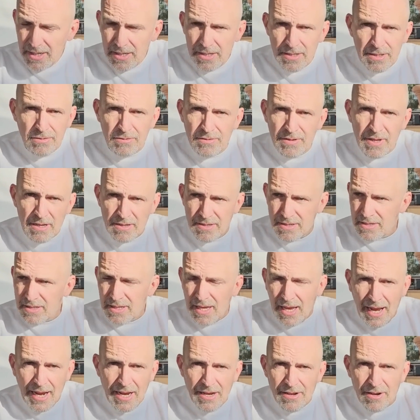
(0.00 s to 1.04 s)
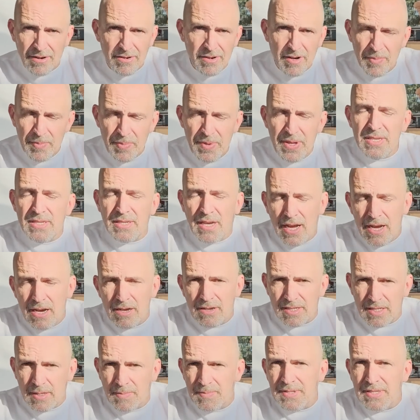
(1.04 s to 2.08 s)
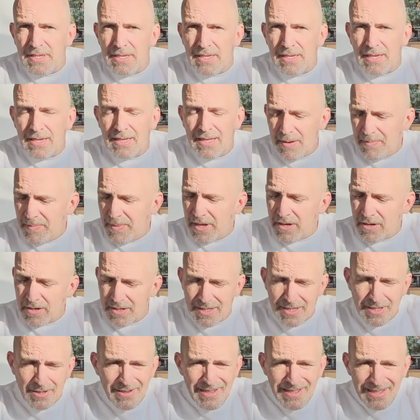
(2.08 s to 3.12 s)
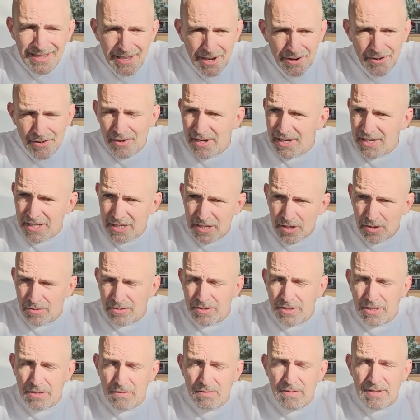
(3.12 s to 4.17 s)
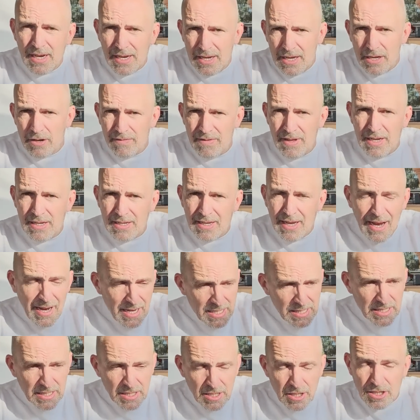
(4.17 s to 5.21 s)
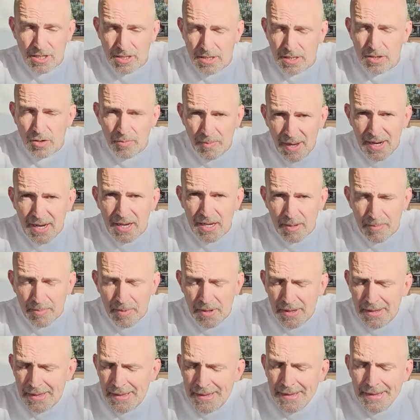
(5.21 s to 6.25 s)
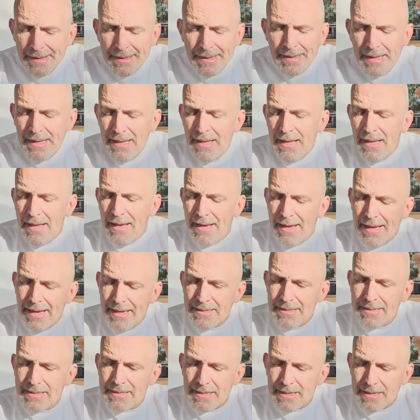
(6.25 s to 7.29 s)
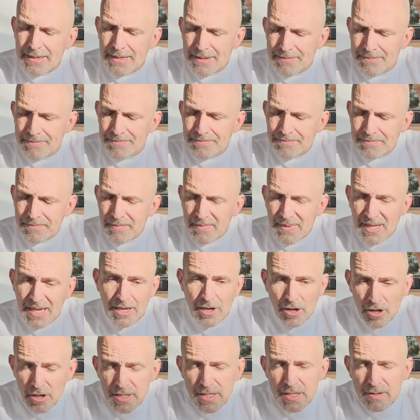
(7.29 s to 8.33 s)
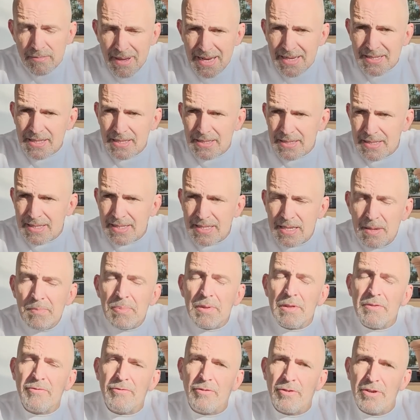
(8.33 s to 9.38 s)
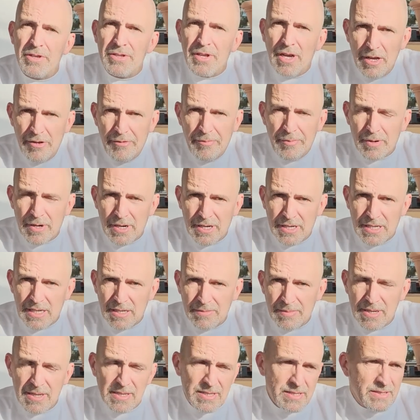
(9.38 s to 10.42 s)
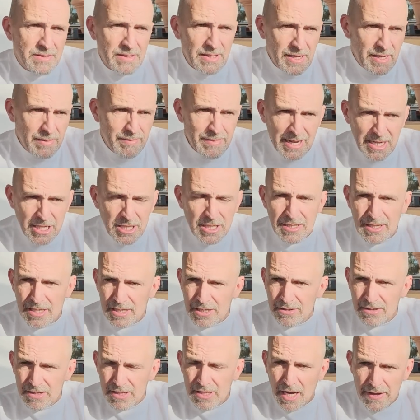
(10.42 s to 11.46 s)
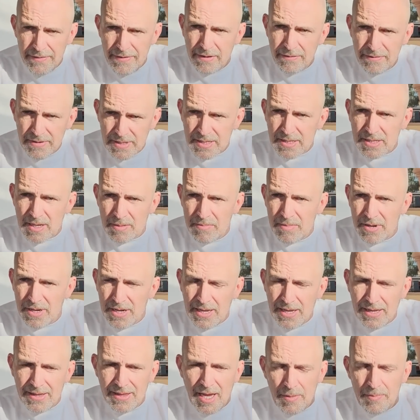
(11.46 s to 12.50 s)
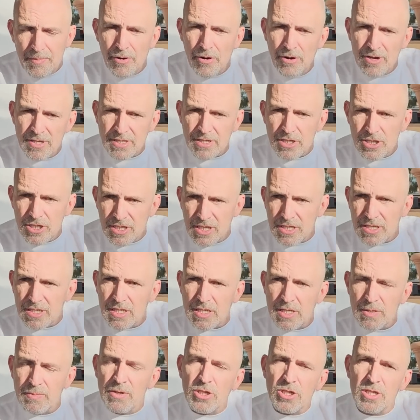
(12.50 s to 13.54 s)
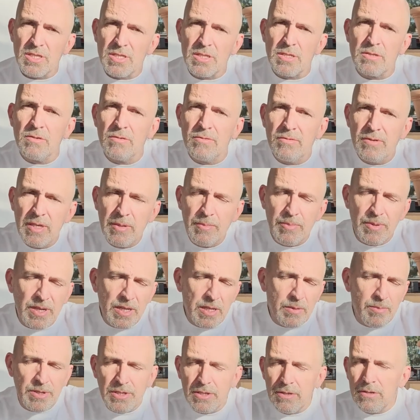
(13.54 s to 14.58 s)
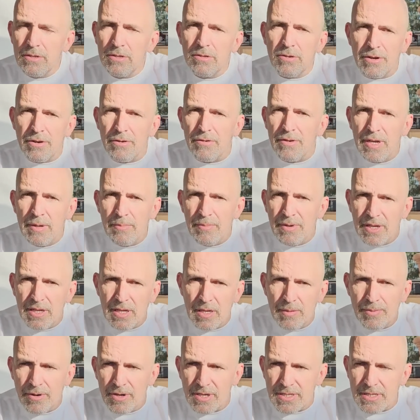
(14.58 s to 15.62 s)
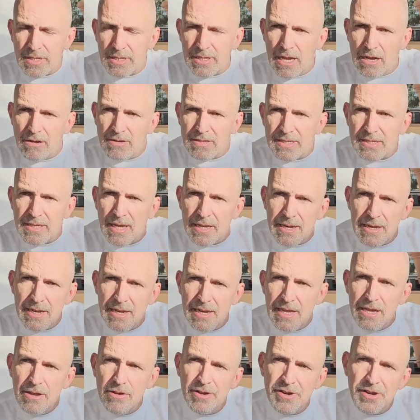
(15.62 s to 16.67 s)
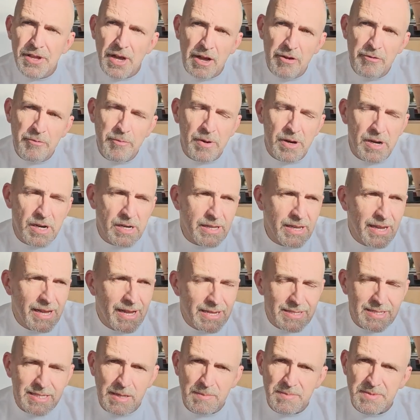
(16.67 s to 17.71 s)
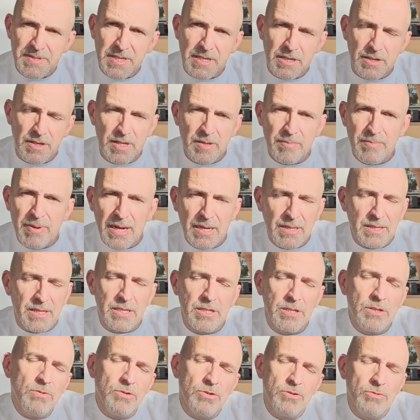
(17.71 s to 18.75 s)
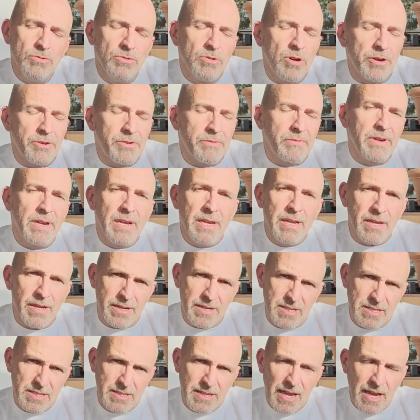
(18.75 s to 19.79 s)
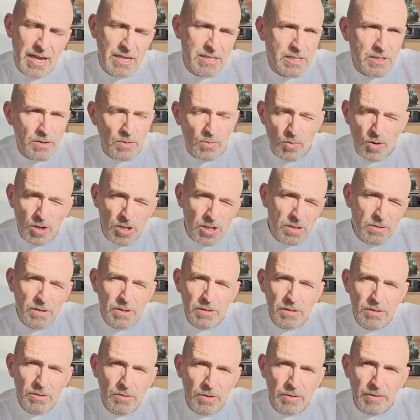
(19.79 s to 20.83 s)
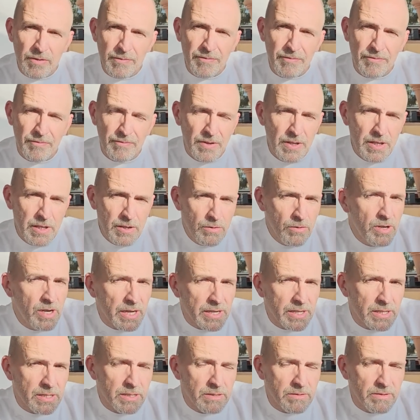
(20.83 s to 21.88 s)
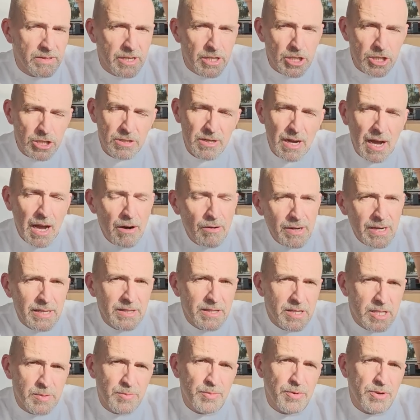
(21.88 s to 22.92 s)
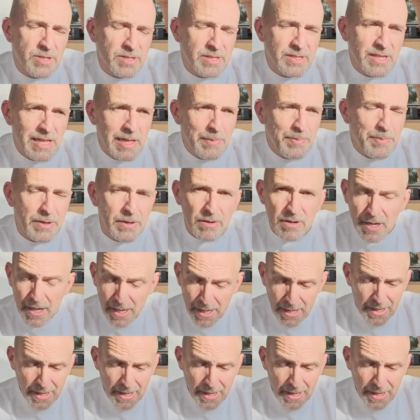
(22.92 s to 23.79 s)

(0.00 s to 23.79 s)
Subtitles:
2,800 psi or something like that, because you literally don't use any of that gas. It's just your backup. And that also makes it simple for your dive partner, because imagine it, you're diving with somebody and that person just switches to a rebreather, but you're not a rebreather person. Now suddenly your dive partner has something on the back that you do not really understand. So what do you do if you got into an issue? How can this person help you?